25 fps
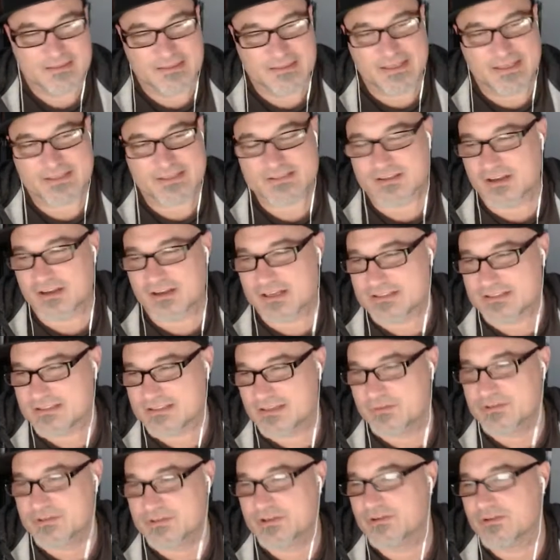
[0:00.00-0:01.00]
Last
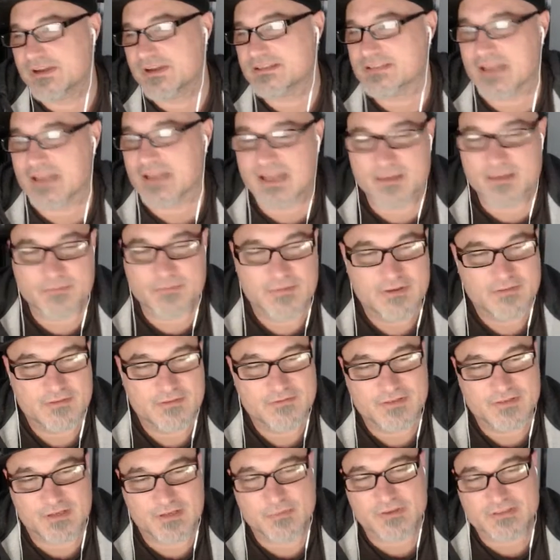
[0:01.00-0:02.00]
thoughts. It was a great time.
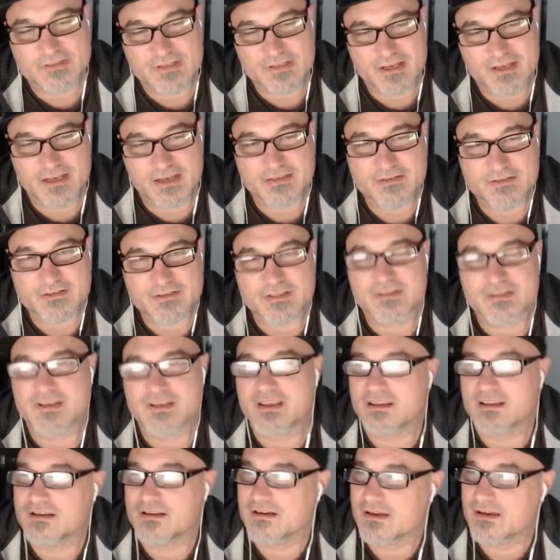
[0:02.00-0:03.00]
Fucking Balticon got this shit
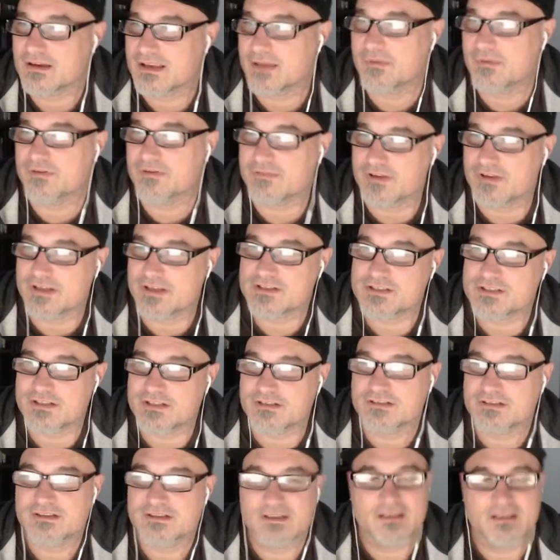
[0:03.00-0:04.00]
together. Can't wait for next
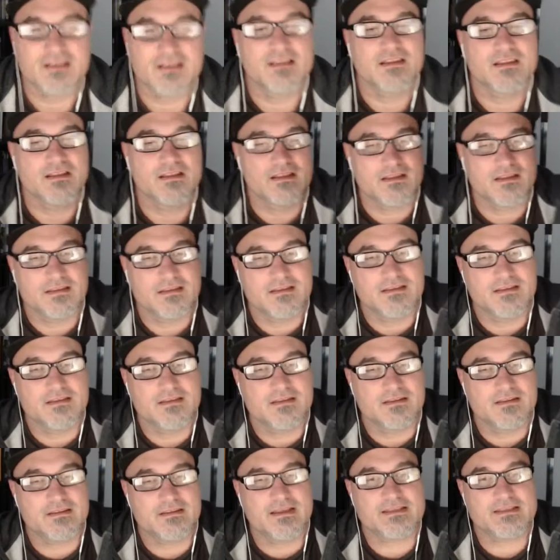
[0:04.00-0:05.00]
year.
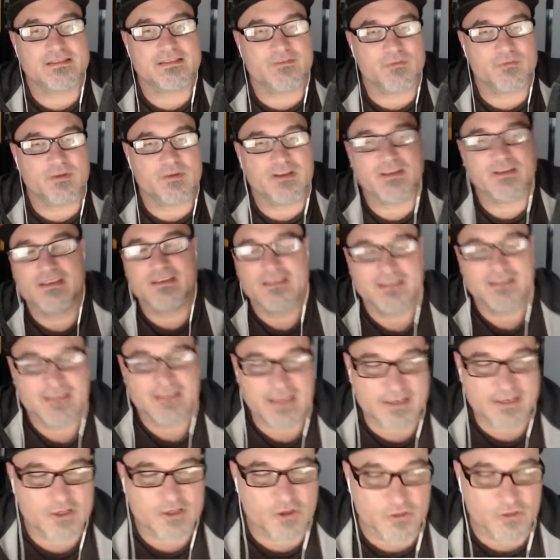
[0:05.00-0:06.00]
Thanks, everybody.
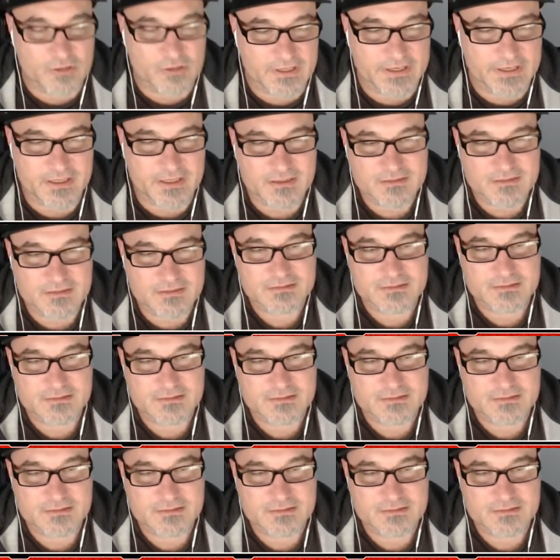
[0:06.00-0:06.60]
And Cooley,